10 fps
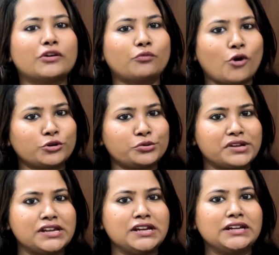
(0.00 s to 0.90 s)
want to
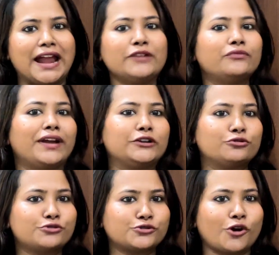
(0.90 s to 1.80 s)
eat and when
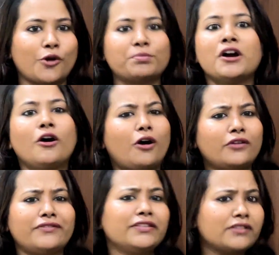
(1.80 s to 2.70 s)
to stop or
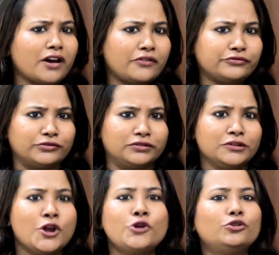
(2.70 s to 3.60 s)
when they are full.
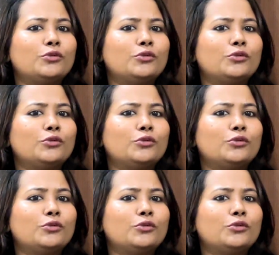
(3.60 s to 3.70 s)
No